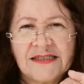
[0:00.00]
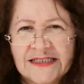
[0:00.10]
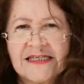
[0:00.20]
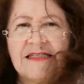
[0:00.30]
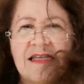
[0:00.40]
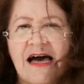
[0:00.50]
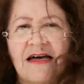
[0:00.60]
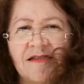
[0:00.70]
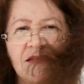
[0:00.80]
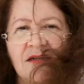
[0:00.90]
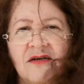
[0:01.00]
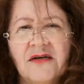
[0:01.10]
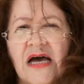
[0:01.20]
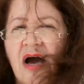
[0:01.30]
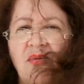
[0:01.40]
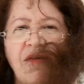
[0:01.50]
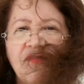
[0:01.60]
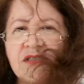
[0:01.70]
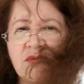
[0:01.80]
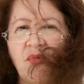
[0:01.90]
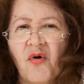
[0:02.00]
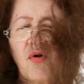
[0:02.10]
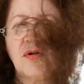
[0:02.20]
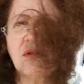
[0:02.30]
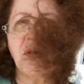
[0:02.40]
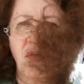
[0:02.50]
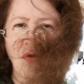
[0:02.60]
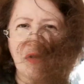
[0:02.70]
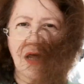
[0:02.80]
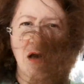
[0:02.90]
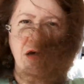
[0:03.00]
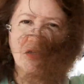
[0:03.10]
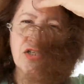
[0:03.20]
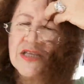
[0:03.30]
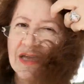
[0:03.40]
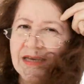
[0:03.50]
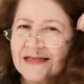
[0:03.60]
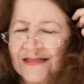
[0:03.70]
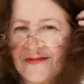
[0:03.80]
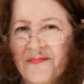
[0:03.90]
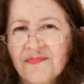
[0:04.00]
did that, however small or large that is.